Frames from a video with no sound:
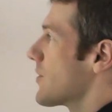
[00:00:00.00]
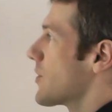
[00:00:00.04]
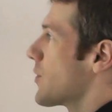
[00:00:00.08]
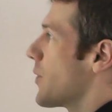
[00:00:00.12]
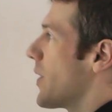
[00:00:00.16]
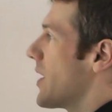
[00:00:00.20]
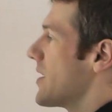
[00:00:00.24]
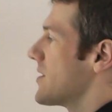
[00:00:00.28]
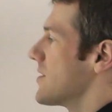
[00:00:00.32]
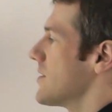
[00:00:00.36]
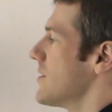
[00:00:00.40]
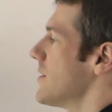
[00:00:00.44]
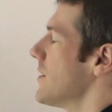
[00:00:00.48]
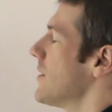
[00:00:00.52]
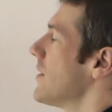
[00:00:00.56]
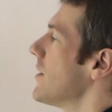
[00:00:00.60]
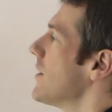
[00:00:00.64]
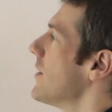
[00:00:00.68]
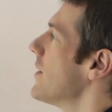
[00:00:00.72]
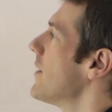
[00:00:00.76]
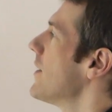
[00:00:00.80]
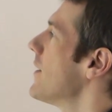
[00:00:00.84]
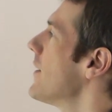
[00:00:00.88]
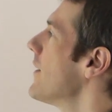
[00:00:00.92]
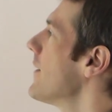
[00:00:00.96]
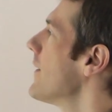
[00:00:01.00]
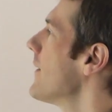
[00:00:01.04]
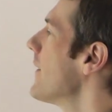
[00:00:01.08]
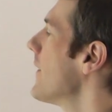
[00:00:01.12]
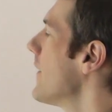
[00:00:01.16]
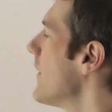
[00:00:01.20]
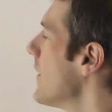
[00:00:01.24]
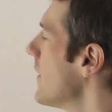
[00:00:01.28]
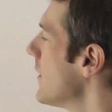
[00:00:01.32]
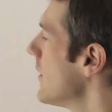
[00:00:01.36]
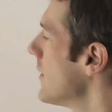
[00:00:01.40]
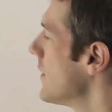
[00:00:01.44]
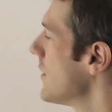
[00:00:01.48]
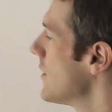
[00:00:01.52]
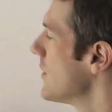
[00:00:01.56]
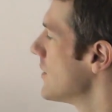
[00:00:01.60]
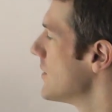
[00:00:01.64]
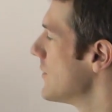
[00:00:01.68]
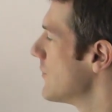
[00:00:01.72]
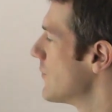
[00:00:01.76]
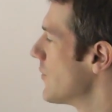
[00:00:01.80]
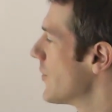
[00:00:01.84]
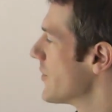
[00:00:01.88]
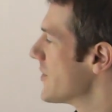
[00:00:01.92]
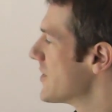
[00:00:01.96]
equation.
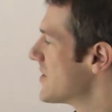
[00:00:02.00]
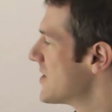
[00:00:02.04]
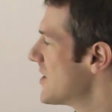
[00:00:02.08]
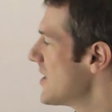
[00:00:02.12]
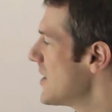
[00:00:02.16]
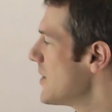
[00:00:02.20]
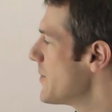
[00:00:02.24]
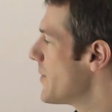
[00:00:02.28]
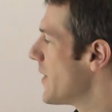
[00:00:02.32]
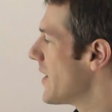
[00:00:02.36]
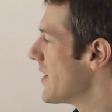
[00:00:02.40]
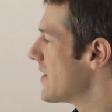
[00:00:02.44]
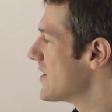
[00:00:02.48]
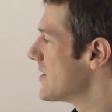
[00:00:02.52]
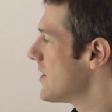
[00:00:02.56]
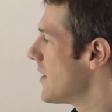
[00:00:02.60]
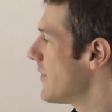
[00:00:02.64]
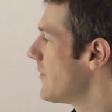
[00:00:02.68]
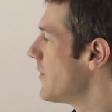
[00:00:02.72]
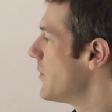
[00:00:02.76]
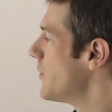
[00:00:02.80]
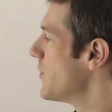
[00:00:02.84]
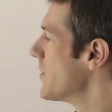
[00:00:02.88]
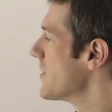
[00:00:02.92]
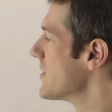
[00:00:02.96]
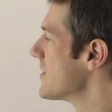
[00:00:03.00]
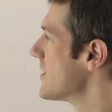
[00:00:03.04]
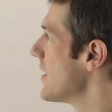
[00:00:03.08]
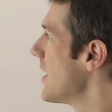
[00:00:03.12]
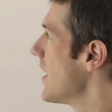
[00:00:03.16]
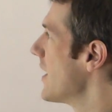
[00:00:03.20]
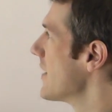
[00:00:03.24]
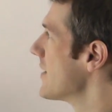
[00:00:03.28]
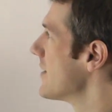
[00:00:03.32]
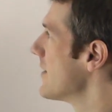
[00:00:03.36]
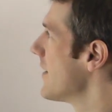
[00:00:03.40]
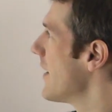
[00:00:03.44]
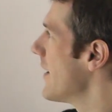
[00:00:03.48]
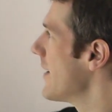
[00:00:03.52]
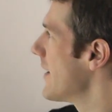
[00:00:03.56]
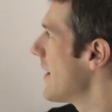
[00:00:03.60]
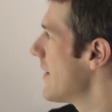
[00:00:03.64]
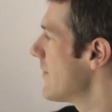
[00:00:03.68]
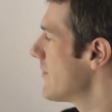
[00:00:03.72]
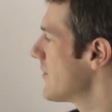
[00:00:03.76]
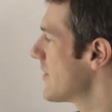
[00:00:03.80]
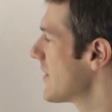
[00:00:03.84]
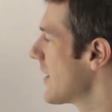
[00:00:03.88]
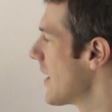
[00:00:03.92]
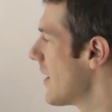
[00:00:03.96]
You've got the t by itself on one side, and
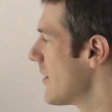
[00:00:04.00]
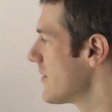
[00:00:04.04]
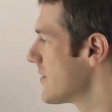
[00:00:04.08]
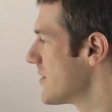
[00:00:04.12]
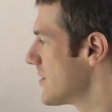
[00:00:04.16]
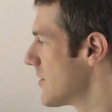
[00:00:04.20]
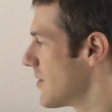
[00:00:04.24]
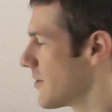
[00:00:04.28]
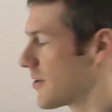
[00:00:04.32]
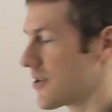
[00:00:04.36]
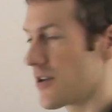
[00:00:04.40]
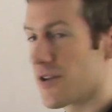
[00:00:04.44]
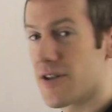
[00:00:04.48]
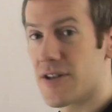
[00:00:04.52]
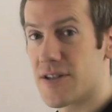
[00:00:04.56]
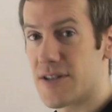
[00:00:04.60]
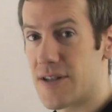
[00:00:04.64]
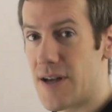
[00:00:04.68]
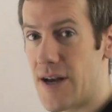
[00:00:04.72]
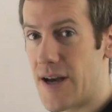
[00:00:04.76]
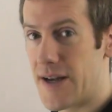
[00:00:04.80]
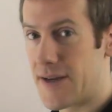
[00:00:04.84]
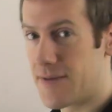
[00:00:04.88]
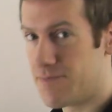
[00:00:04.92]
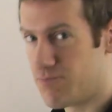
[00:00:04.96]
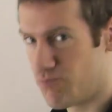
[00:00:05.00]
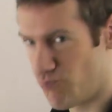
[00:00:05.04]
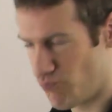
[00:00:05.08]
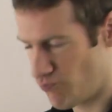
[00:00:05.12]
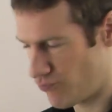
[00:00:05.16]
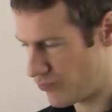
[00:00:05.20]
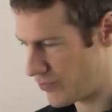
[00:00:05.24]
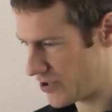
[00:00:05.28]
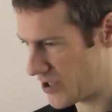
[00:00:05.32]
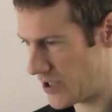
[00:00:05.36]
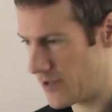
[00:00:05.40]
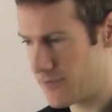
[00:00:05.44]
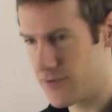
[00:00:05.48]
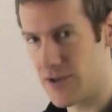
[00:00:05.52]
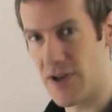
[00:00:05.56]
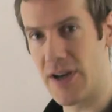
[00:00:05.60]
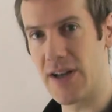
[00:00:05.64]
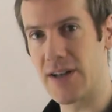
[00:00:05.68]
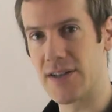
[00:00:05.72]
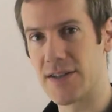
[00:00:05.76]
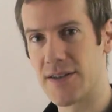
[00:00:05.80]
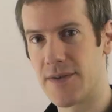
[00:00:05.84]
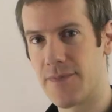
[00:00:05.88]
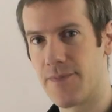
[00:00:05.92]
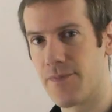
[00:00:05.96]
everything else is on the other side. So you've done
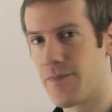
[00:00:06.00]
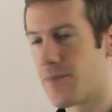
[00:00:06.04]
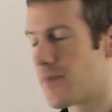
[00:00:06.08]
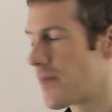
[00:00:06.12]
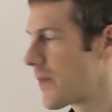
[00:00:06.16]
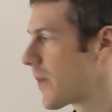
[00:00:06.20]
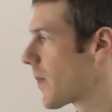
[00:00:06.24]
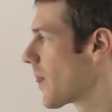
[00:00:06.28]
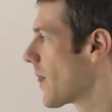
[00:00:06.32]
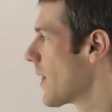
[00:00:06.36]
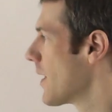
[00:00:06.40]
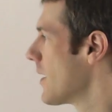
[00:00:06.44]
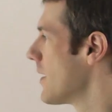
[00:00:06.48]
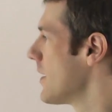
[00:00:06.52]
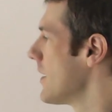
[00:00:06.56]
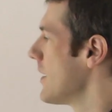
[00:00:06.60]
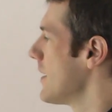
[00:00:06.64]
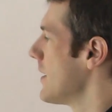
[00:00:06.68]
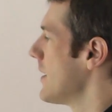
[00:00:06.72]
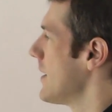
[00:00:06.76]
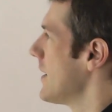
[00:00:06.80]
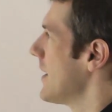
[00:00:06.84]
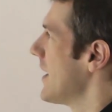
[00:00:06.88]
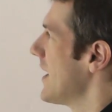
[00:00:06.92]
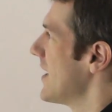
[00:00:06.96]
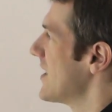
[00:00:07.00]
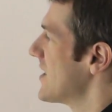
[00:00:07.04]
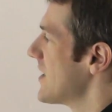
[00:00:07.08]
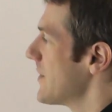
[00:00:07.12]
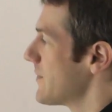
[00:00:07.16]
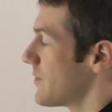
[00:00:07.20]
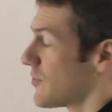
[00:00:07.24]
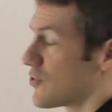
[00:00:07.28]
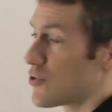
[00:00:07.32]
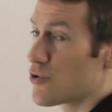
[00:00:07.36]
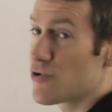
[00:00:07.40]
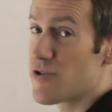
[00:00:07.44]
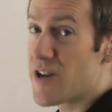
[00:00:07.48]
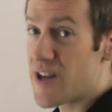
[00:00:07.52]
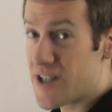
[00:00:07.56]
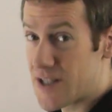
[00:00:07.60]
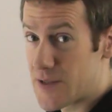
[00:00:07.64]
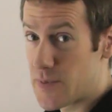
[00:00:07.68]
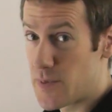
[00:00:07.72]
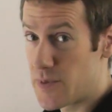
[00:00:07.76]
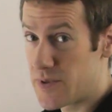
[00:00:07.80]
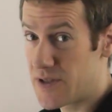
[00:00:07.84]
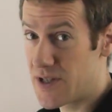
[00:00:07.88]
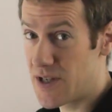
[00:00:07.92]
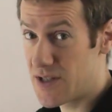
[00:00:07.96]
it. In terms of
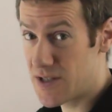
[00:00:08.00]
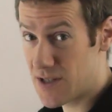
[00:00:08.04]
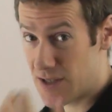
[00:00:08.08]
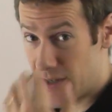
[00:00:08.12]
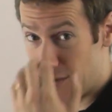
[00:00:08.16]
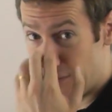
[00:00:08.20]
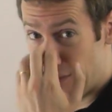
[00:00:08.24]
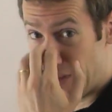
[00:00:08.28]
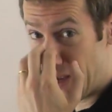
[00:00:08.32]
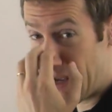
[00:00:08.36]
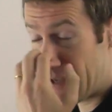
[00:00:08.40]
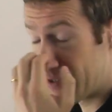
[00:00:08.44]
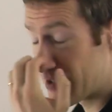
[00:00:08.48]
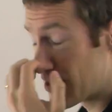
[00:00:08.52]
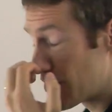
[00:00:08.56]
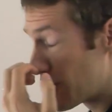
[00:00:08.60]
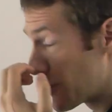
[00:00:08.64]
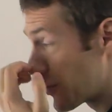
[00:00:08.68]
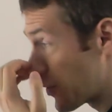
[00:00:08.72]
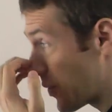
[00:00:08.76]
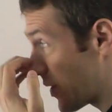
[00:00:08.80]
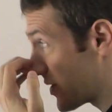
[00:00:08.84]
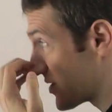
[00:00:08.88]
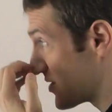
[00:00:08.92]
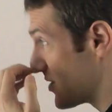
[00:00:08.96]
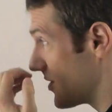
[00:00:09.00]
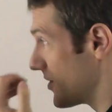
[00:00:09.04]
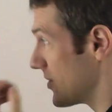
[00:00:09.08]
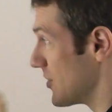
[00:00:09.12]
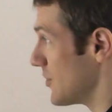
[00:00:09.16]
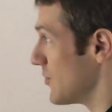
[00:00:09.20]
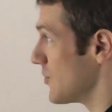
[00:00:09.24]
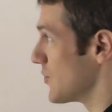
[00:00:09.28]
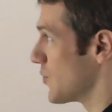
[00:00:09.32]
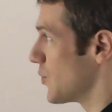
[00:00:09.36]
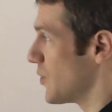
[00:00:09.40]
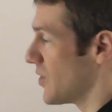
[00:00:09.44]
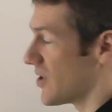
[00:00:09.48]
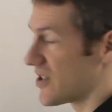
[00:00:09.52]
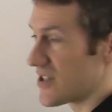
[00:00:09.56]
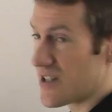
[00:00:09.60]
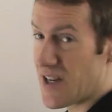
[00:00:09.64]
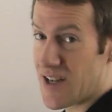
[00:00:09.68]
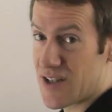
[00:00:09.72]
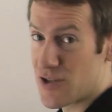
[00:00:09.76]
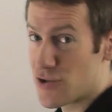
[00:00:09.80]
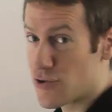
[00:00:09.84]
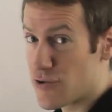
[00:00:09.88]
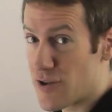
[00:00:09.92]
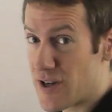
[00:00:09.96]
transposition, if they ask you the question and use words
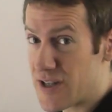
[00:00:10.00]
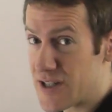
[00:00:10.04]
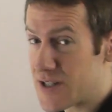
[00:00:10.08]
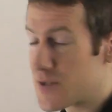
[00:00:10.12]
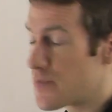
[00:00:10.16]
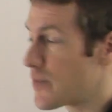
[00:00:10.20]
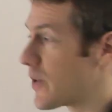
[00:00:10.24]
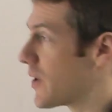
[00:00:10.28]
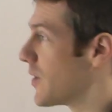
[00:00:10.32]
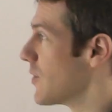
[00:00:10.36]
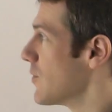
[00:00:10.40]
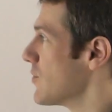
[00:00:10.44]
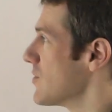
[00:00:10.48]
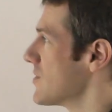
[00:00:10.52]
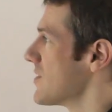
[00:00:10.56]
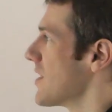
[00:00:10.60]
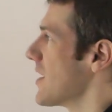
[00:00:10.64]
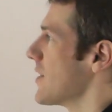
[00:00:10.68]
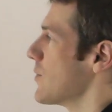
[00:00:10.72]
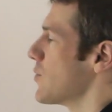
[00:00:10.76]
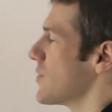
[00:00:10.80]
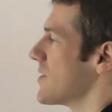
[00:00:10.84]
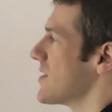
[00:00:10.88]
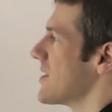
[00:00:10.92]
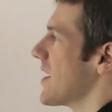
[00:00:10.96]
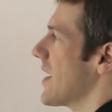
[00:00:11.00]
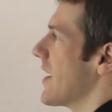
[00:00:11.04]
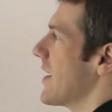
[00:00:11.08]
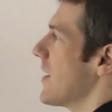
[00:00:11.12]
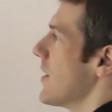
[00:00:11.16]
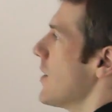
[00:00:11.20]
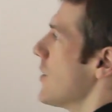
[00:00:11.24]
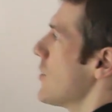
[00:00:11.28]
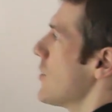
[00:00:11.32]
like transpose, they would say,